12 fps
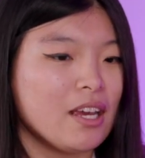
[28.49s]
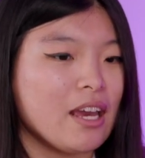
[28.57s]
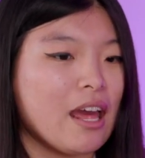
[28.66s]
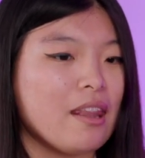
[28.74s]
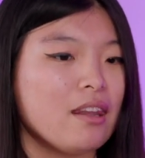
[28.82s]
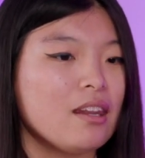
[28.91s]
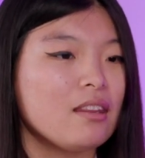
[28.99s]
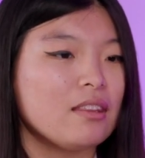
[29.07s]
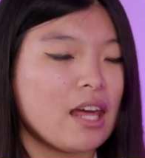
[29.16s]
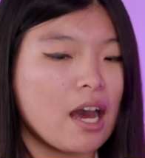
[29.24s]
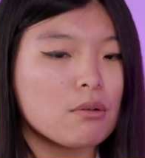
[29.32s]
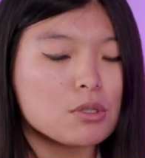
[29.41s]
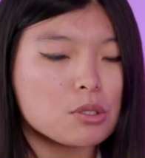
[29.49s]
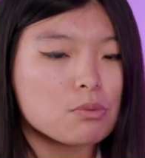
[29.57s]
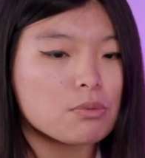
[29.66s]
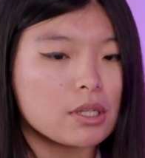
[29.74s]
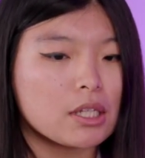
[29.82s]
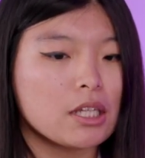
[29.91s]
And that was
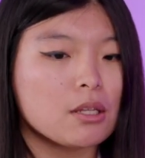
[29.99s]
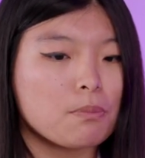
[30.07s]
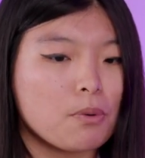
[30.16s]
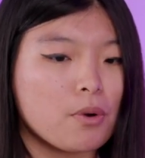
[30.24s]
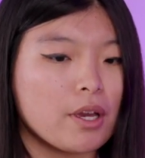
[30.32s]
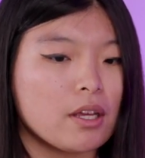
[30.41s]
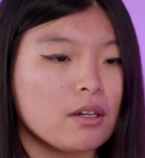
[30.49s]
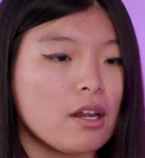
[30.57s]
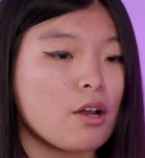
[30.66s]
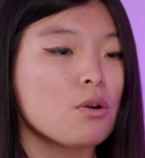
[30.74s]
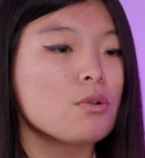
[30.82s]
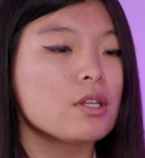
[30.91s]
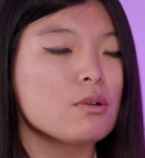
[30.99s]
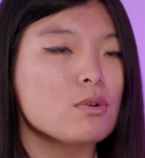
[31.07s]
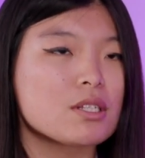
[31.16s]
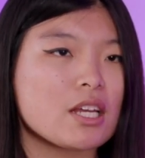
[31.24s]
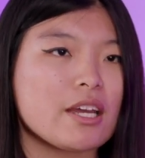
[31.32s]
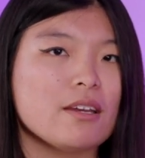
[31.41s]
really the point. Not only
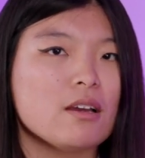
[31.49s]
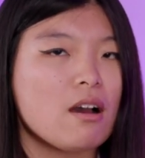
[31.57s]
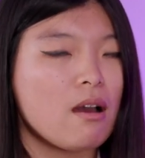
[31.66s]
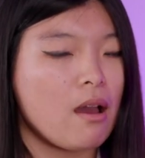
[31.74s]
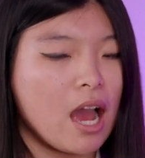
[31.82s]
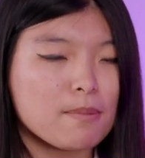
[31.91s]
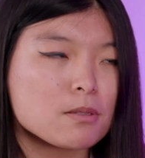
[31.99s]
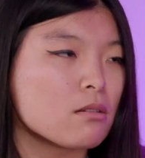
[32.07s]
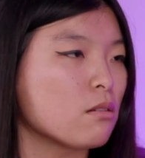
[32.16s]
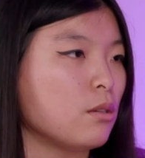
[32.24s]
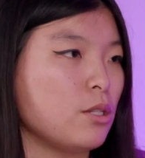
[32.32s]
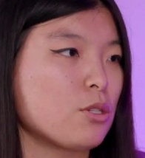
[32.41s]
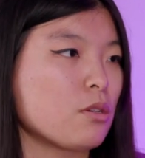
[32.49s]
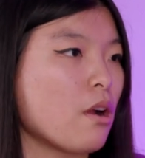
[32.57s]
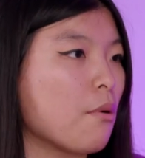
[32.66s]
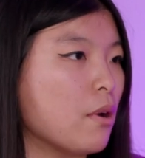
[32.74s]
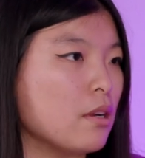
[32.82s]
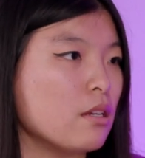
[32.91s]
was I absolutely sure
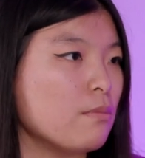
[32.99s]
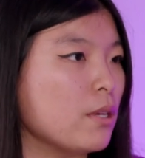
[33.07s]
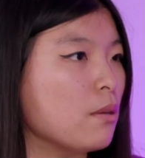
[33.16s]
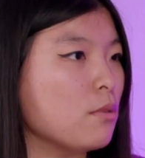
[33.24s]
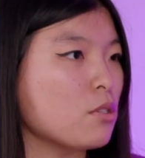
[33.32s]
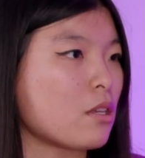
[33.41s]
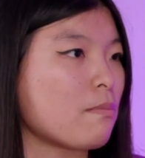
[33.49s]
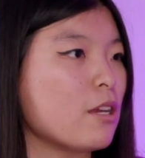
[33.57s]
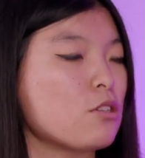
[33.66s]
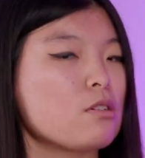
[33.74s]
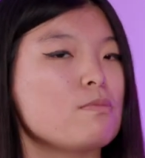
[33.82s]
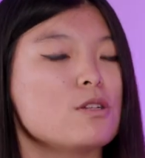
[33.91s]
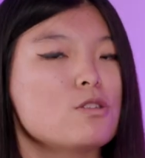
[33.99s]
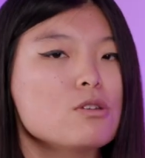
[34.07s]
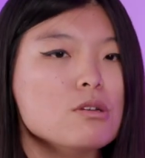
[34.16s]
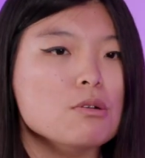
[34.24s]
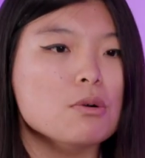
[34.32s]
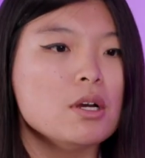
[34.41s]
I wanted to be a music major, but
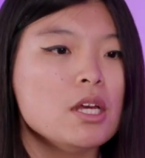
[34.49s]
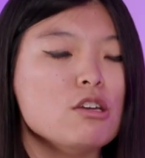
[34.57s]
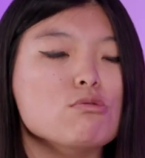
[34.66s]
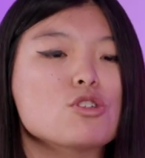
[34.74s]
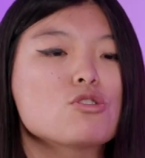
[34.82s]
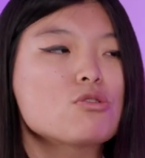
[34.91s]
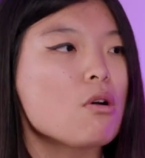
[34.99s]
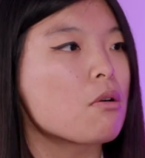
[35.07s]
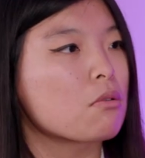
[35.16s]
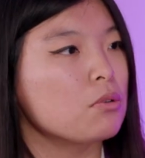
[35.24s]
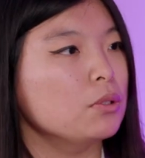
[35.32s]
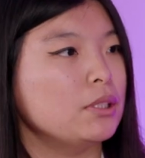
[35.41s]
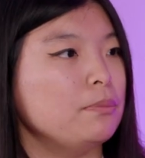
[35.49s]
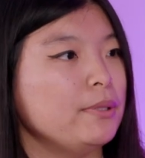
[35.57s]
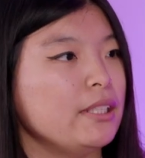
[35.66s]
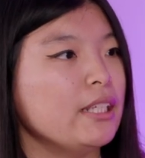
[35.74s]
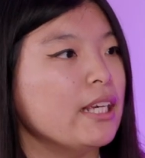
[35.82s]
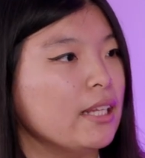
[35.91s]
two, it was so cool to
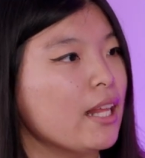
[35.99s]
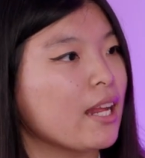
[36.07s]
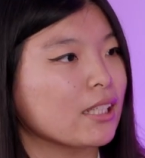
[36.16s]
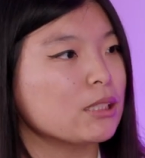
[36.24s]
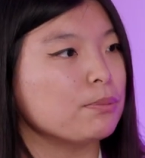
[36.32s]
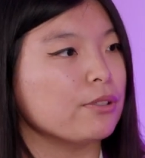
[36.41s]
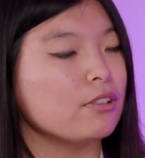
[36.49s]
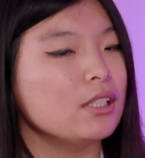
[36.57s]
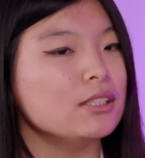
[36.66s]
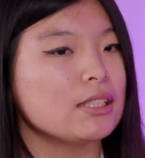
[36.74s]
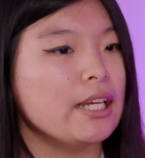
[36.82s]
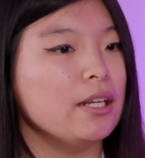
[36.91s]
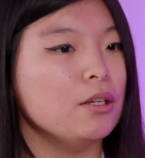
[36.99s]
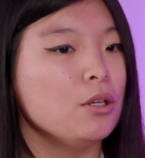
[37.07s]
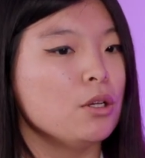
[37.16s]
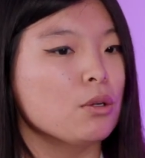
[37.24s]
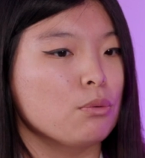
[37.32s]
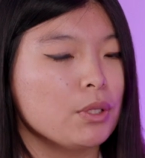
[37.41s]
be in that experience and
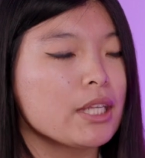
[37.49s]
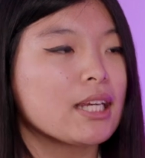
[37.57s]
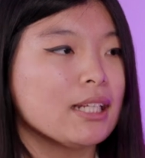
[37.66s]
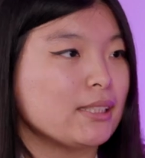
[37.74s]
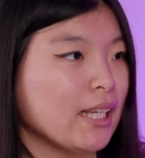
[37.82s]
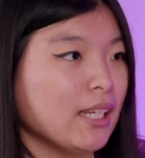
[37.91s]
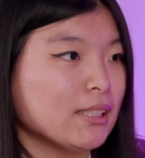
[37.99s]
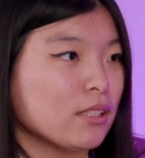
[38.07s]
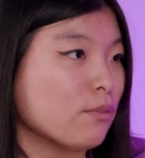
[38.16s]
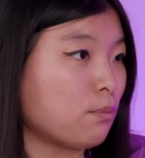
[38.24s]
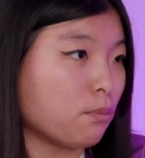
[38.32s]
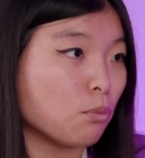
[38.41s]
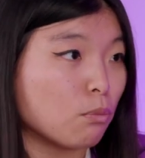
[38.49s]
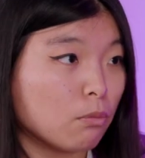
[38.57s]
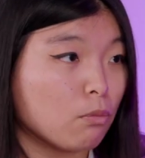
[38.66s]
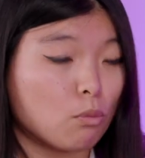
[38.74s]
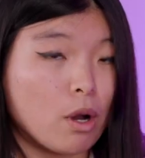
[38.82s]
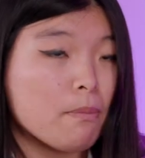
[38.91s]
really get a taste of
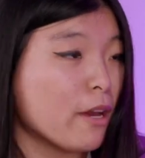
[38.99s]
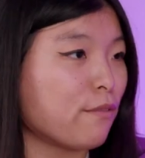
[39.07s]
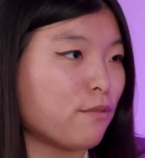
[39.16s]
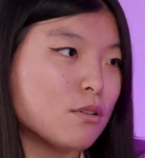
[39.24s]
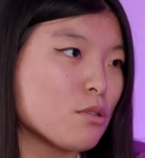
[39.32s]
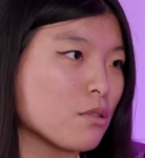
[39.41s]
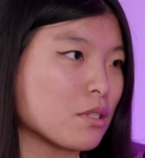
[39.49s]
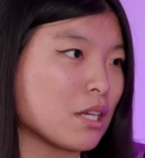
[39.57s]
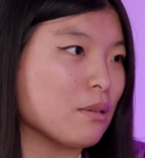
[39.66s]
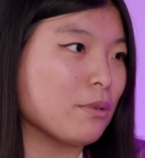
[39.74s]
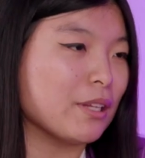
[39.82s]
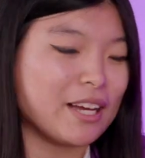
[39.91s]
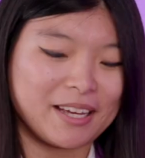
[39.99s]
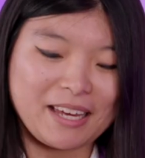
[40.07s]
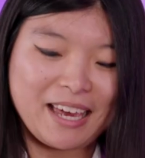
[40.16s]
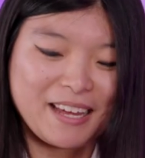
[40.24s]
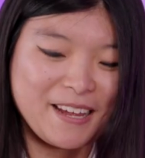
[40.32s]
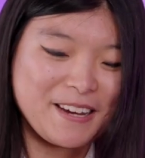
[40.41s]
what my future is going to be like.
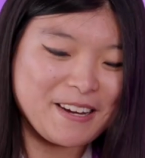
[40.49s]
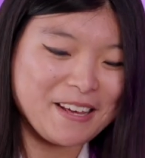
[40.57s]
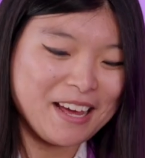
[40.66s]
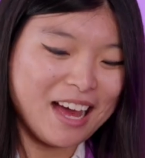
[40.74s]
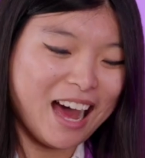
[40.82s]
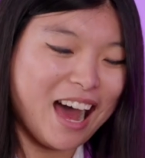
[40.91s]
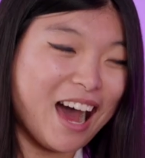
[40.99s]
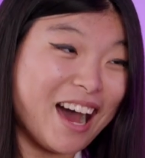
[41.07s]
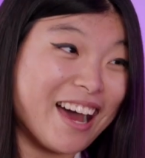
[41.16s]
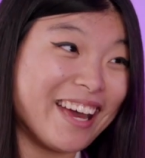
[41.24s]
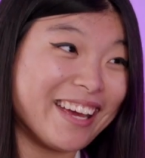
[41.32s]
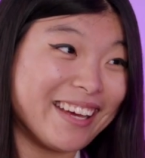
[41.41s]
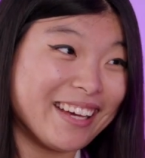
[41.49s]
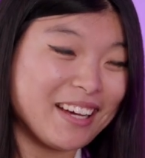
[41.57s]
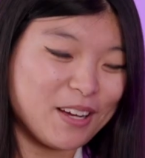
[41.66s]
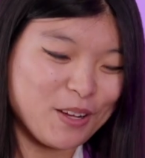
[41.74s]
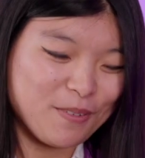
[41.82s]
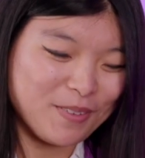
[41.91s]
And I
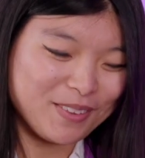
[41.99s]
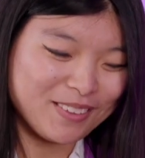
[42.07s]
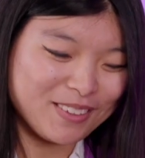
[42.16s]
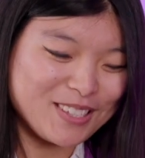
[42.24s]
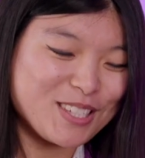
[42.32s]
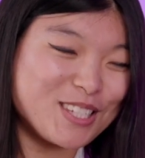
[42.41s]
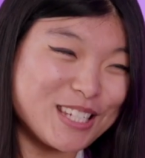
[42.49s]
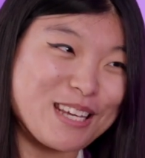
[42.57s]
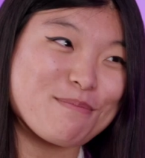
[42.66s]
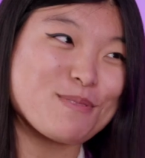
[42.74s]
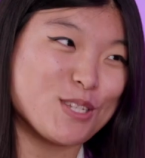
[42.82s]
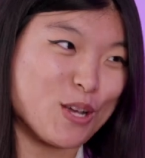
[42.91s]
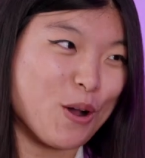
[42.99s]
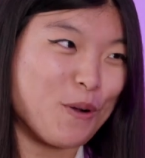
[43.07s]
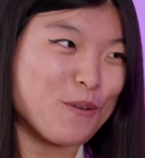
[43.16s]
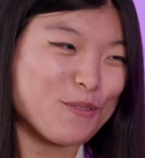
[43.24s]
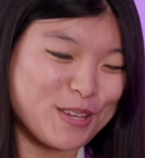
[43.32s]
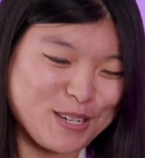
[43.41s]
deep
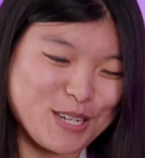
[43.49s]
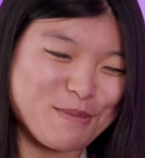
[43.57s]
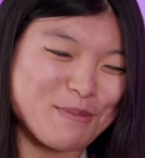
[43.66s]
dove into